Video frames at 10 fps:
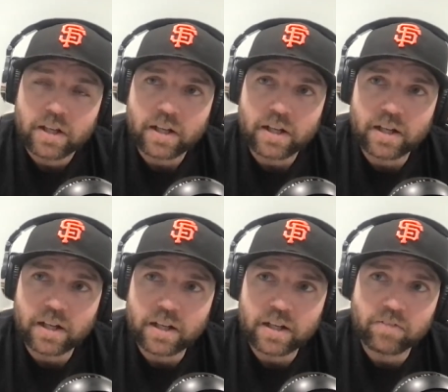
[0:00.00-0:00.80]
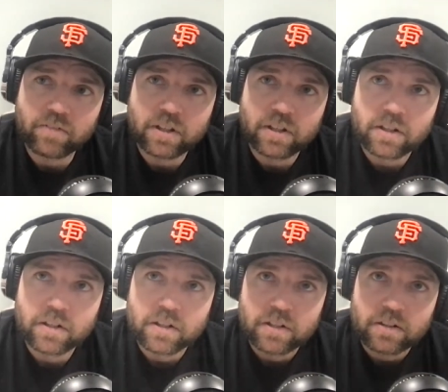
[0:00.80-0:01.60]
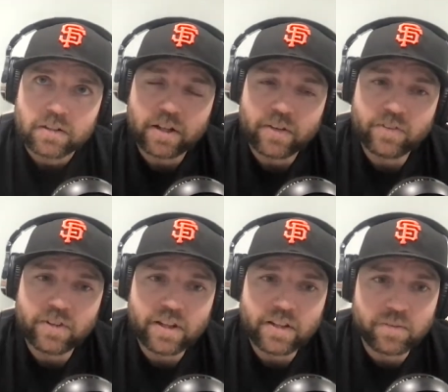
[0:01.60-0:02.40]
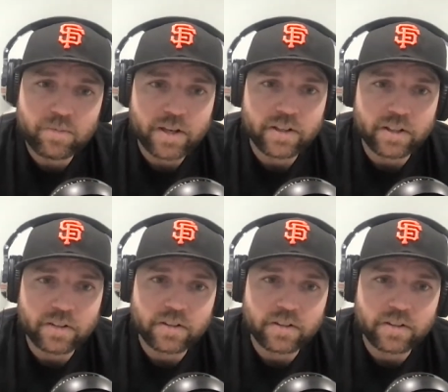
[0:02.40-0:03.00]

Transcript: Um, I would say that's about it.